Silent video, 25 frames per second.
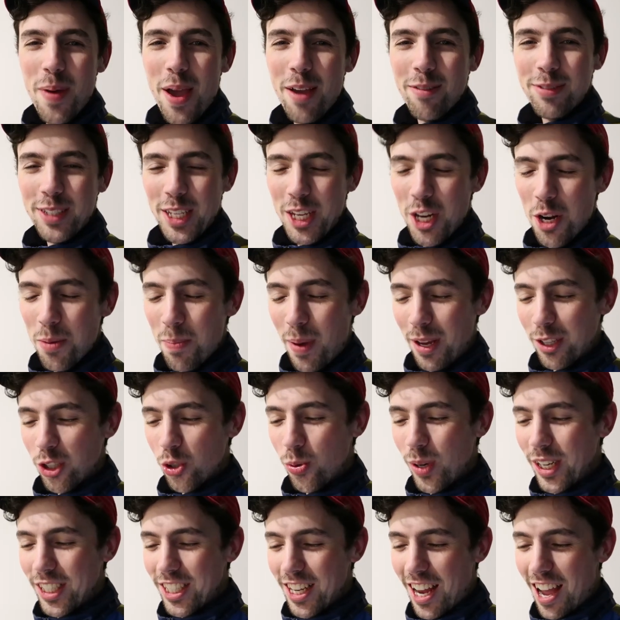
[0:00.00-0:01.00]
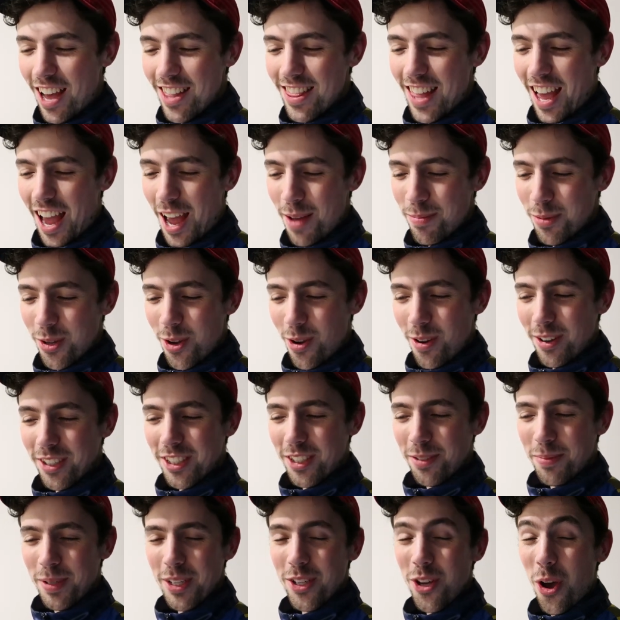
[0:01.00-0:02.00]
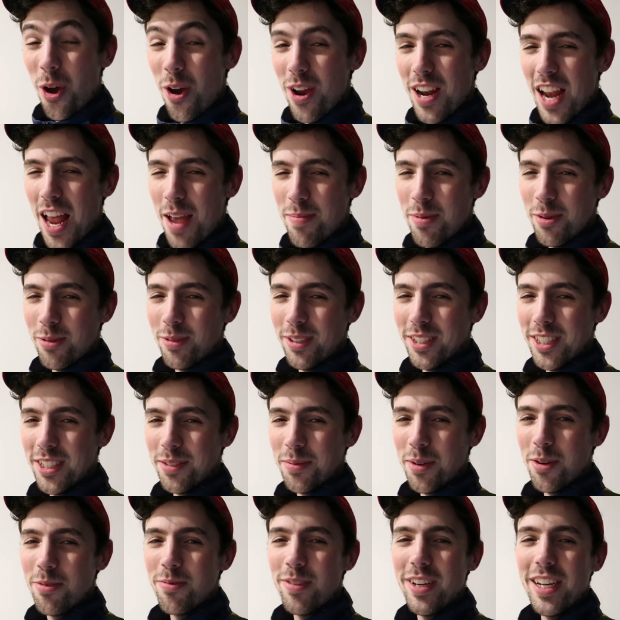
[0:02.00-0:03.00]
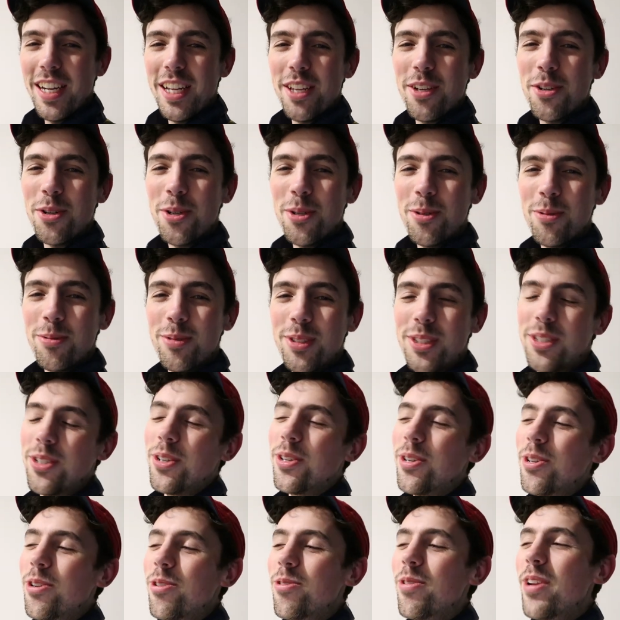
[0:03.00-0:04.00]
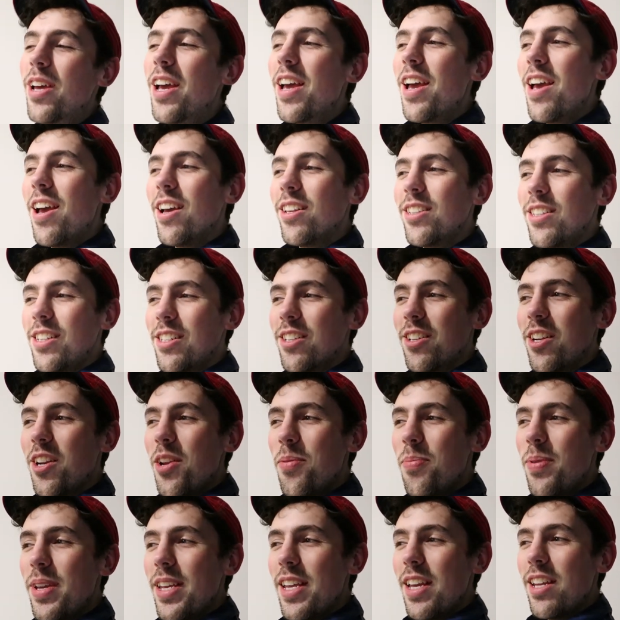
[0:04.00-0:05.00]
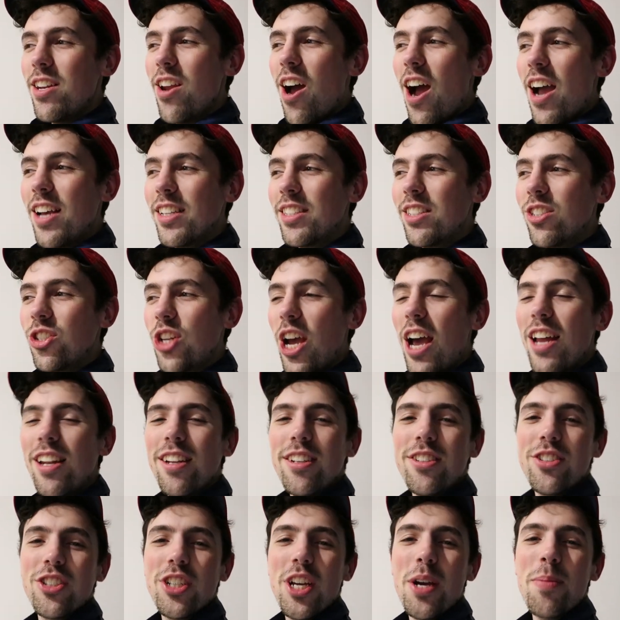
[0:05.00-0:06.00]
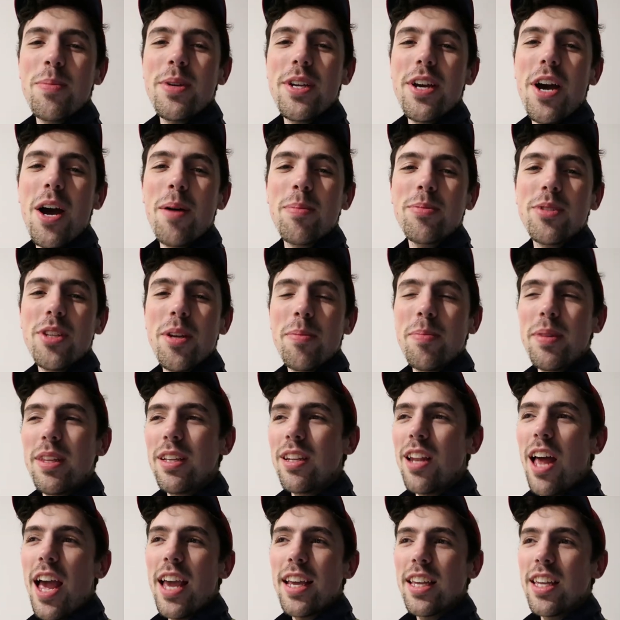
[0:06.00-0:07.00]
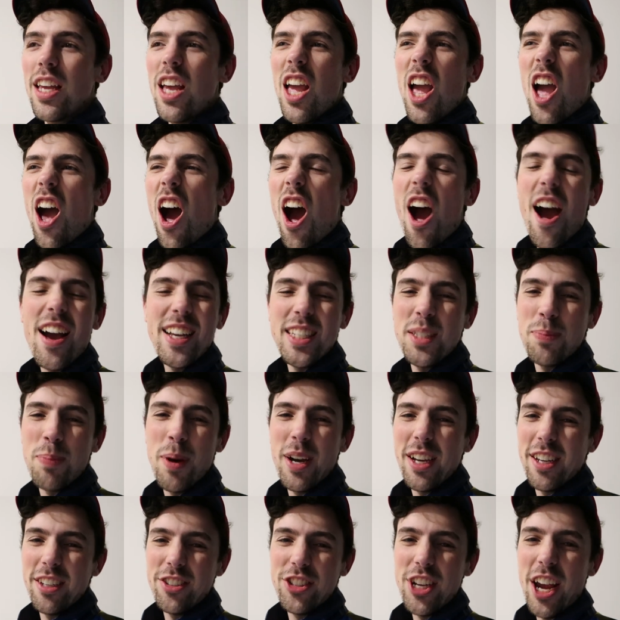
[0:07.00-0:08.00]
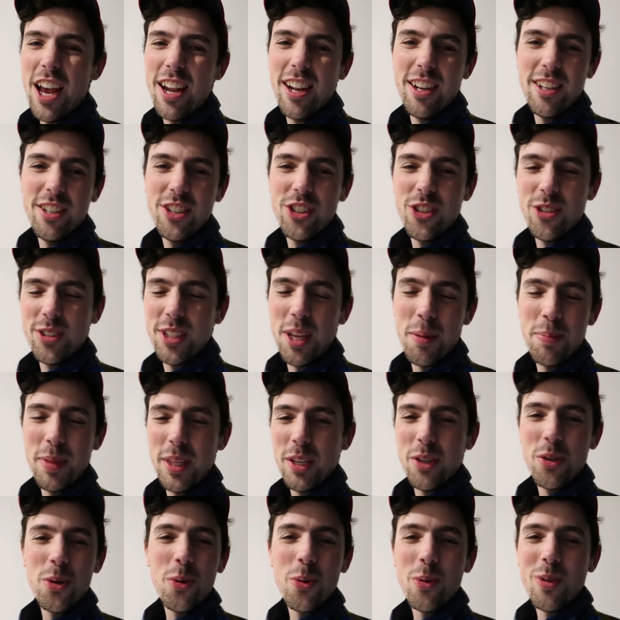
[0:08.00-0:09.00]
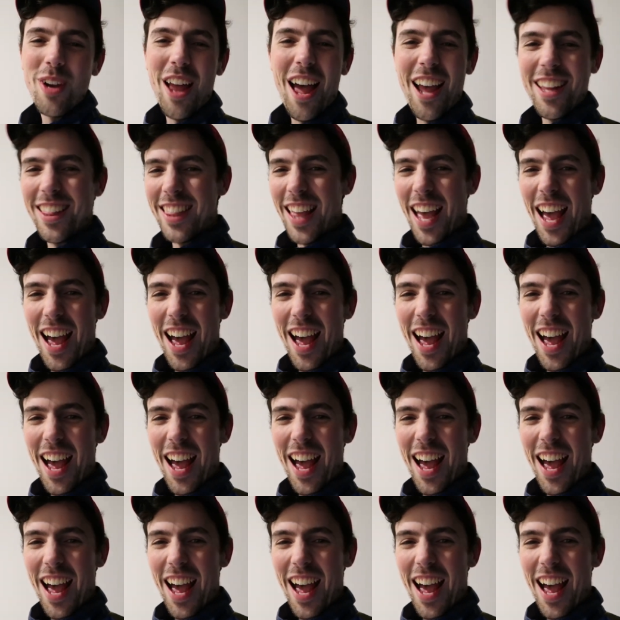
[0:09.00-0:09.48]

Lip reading: You may have seen on my Twitter that I'm going to be collabing with someone really cool soon. So there's going to be a nice challenge coming up, something like ice bucket challenge or something cool like